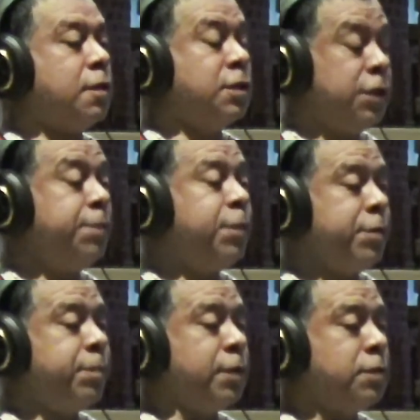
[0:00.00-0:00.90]

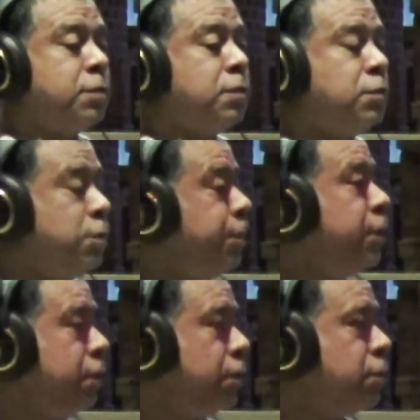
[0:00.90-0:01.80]
contemporary myths,
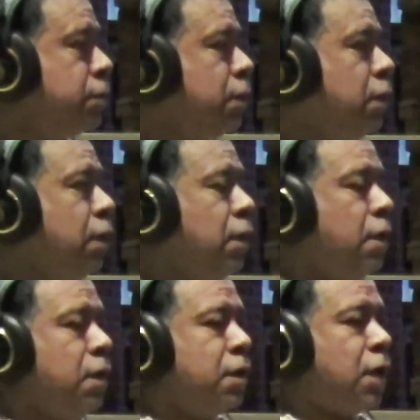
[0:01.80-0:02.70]
superheroes,
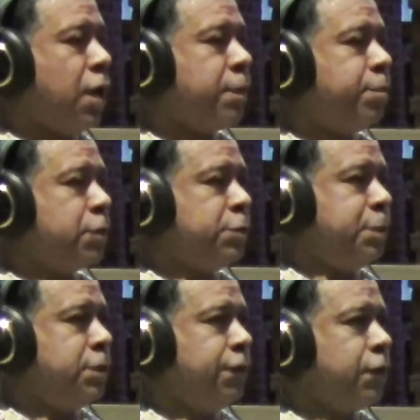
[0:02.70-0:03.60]
comic books
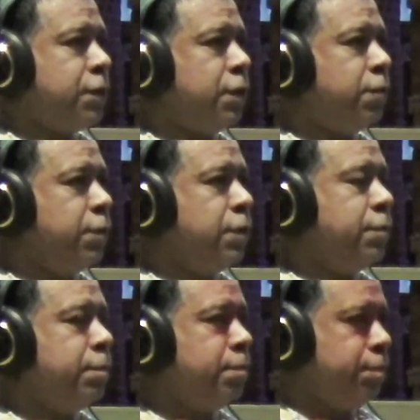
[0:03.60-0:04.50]
specifically, were
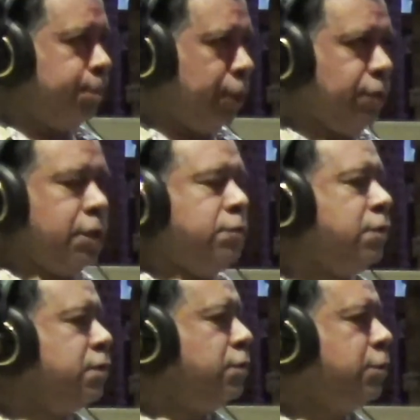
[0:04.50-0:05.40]
both
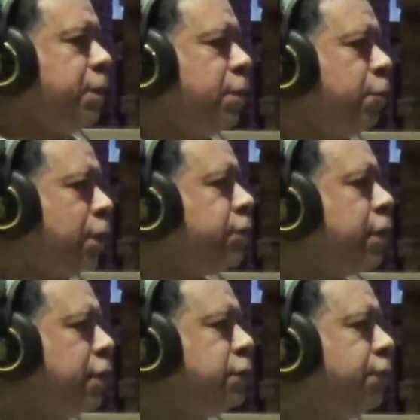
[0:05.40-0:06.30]
introduced to me at around
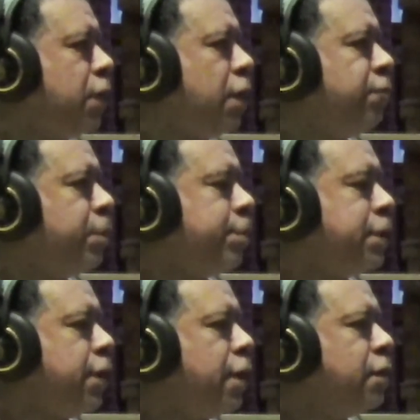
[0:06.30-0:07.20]
the age 5 by my
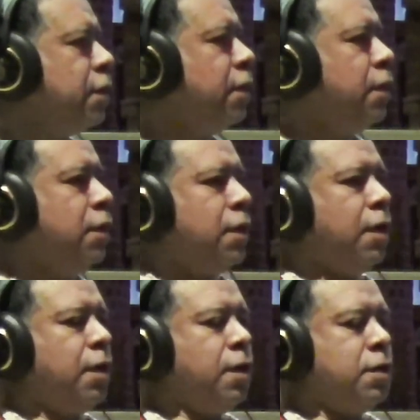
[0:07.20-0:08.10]
dad,
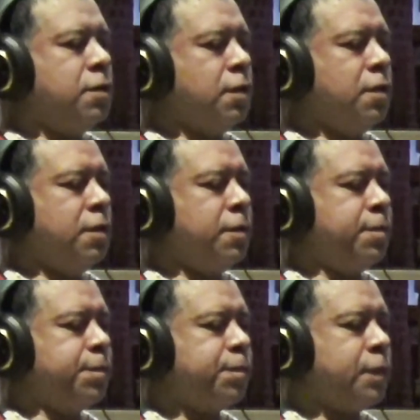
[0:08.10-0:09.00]
and
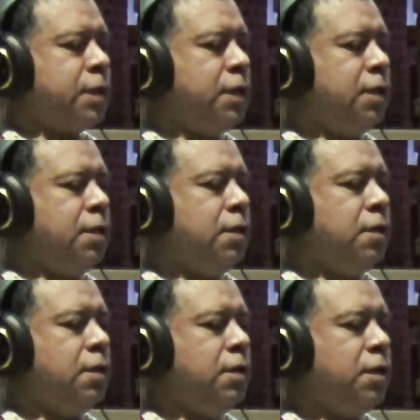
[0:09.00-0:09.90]

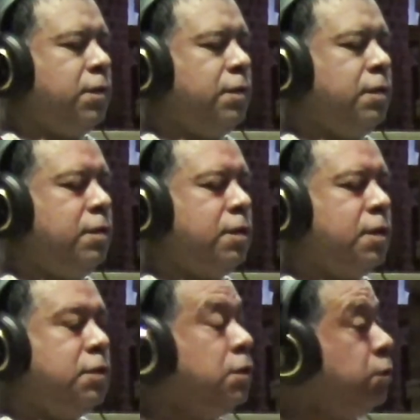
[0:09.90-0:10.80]
he
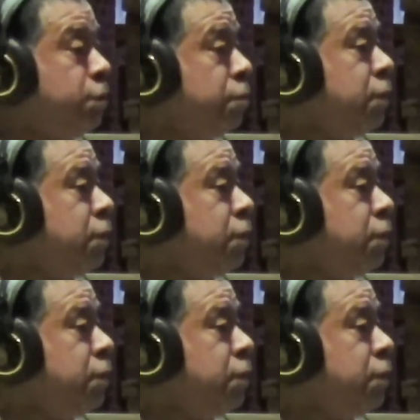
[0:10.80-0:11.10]
just